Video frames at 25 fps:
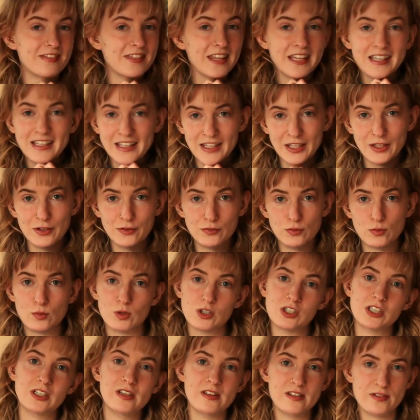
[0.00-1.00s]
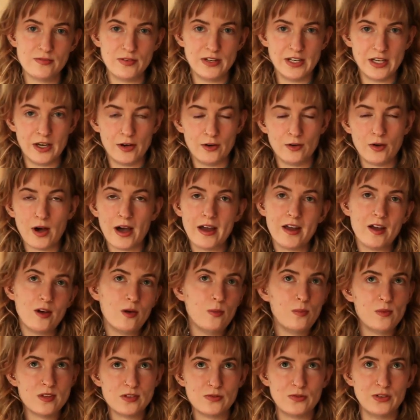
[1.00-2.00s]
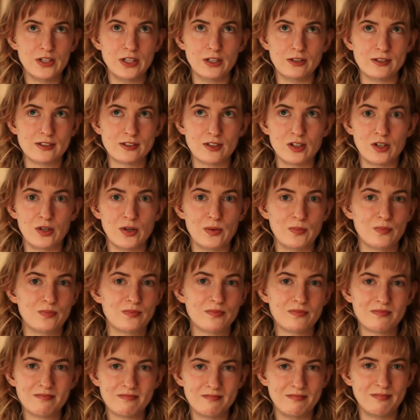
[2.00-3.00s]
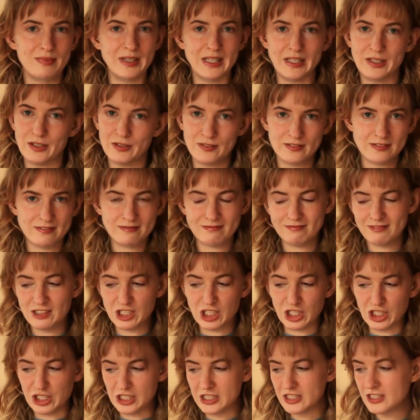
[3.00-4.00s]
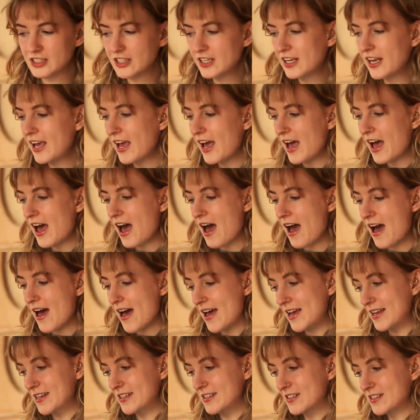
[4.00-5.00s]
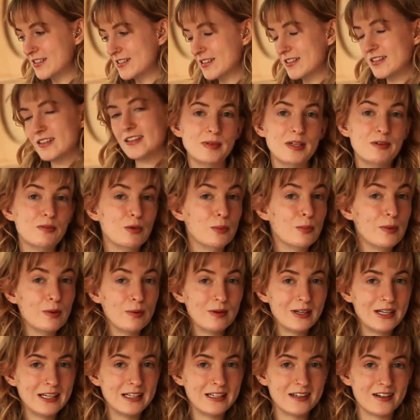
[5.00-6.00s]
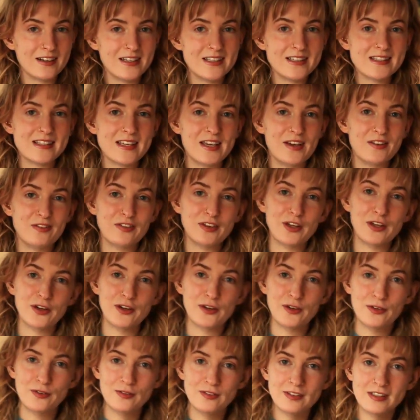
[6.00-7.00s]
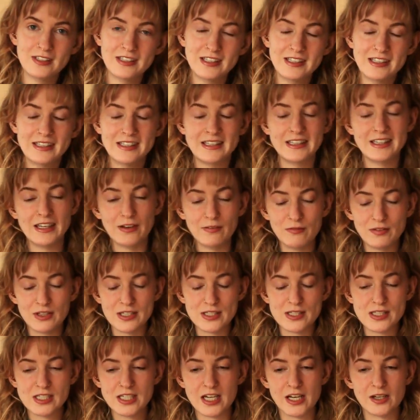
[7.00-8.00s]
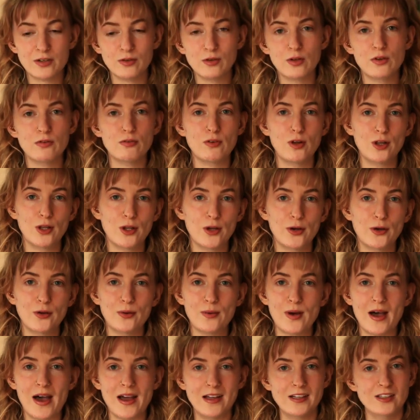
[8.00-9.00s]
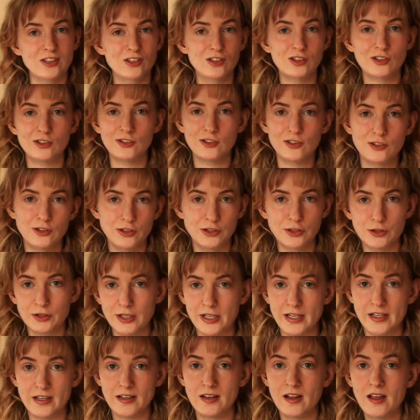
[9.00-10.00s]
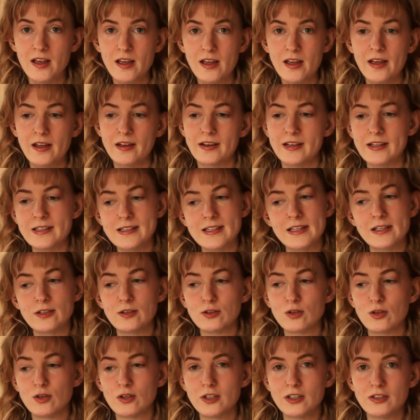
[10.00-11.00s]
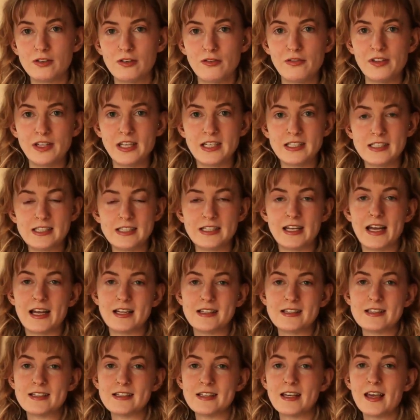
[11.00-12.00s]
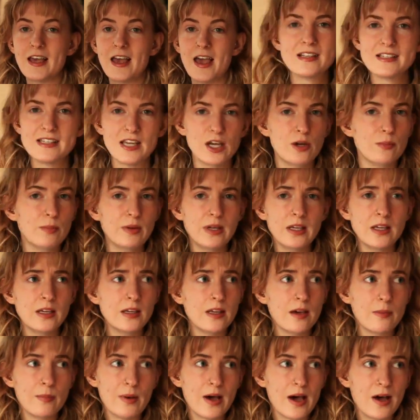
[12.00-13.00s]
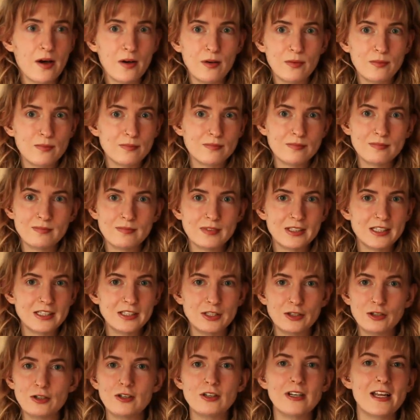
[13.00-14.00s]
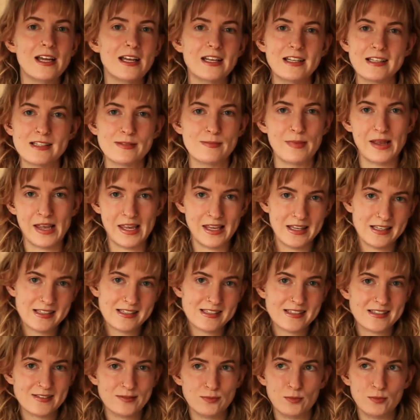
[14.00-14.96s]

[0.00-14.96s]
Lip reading: Thank you for watching this video. I hope this video is gonna be good, and it would be really nice if you give this channel a follow and join this little corner of the internet. Tell me about your latest makes.